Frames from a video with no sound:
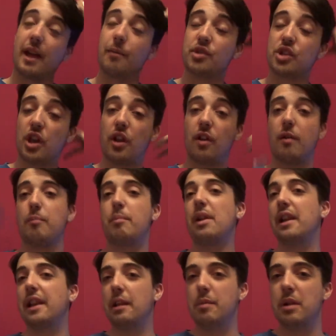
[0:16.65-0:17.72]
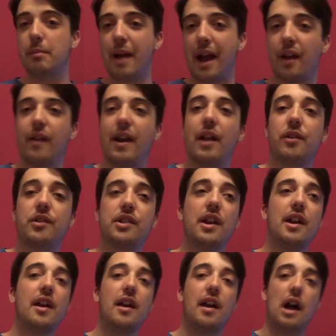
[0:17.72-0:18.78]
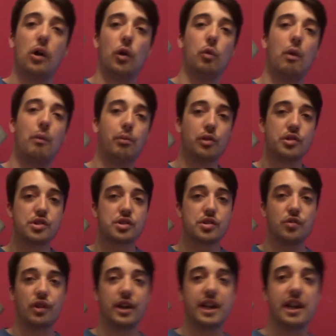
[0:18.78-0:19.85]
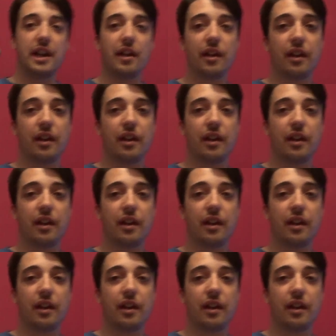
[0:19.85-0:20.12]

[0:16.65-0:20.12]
So a little bit of background: I got the OnePlus 3